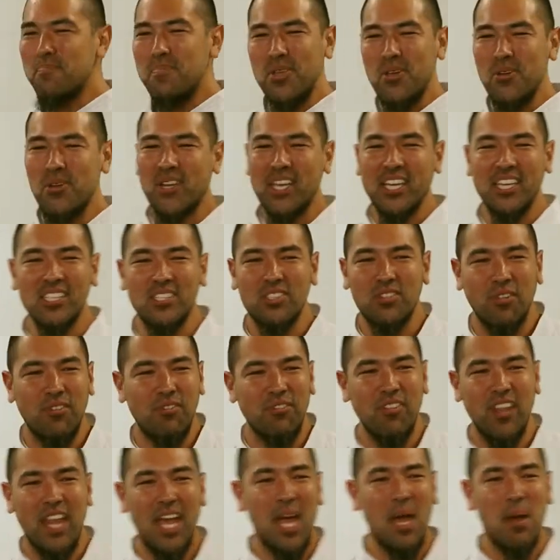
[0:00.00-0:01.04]
mucus,
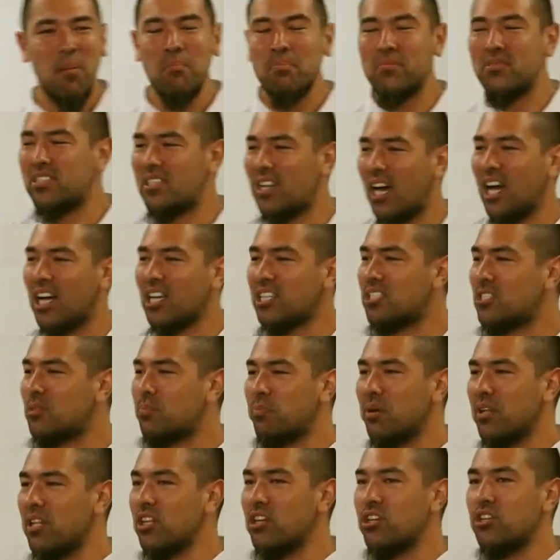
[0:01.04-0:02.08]
phlegm,
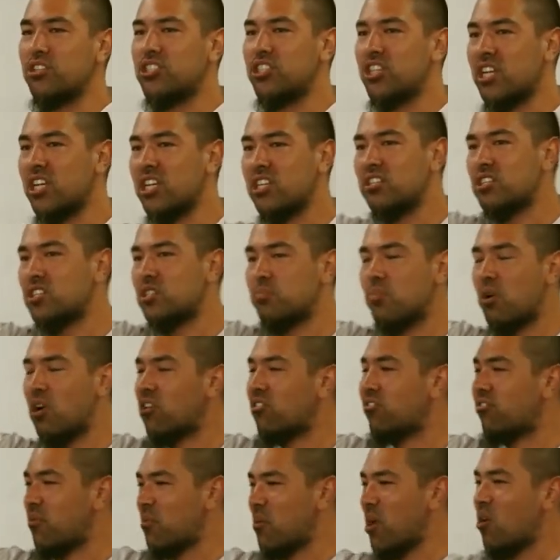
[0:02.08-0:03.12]
dust, pollution,
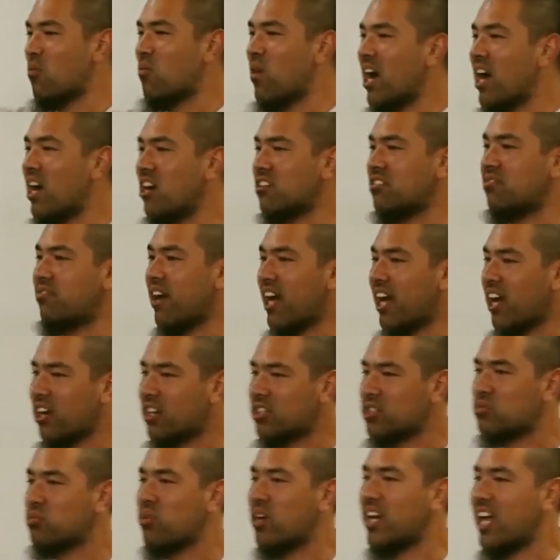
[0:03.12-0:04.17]
smoke from our
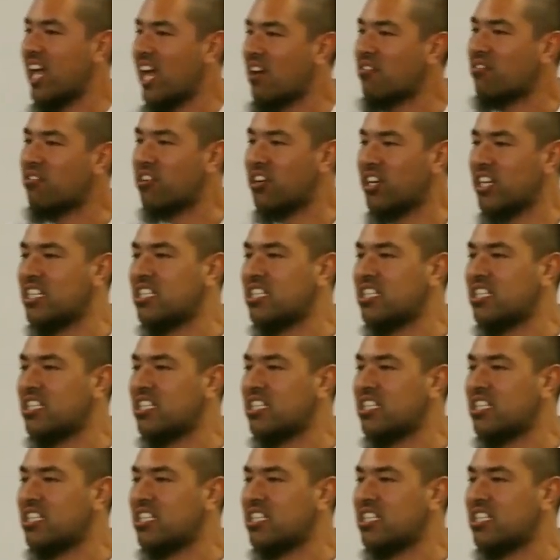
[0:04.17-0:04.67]
wildfires, whatever